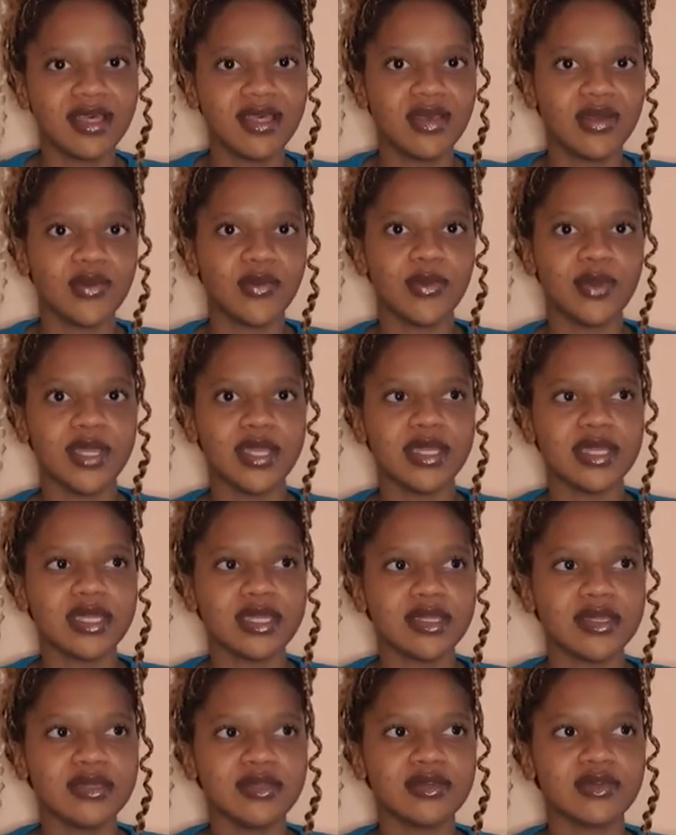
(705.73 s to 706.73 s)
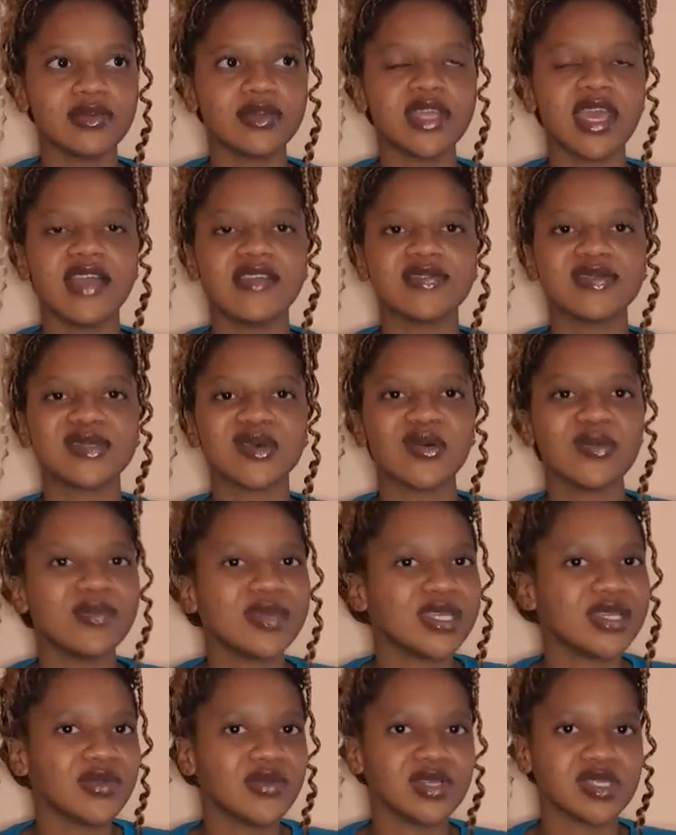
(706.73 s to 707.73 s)
when you don't have so
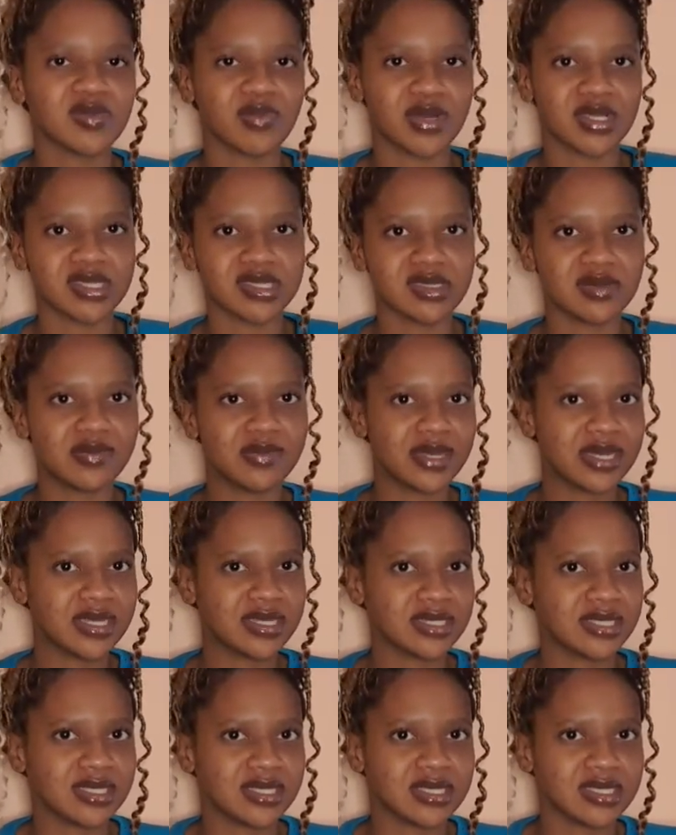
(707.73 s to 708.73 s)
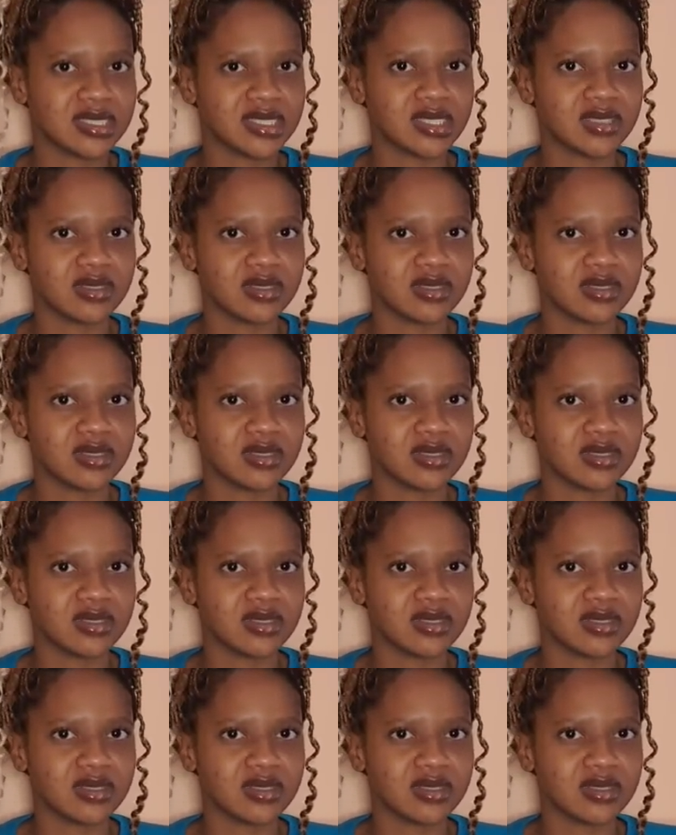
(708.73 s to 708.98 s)
many responsibilities.